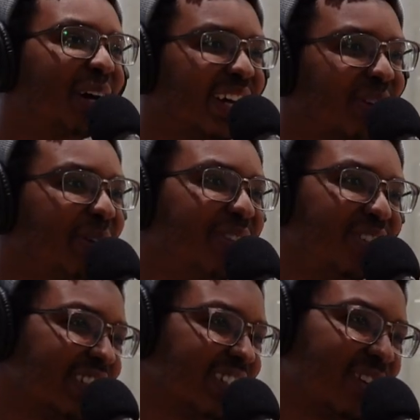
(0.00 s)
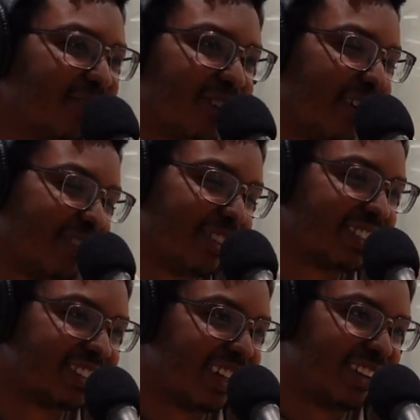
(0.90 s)
But if you just don't vote, if you
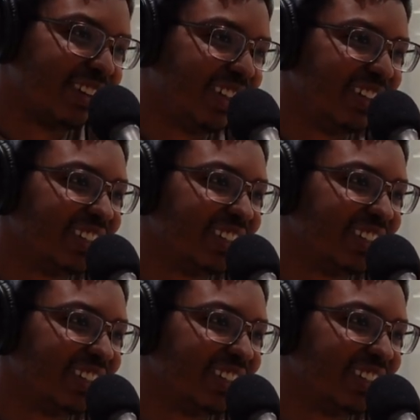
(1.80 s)
just never vote.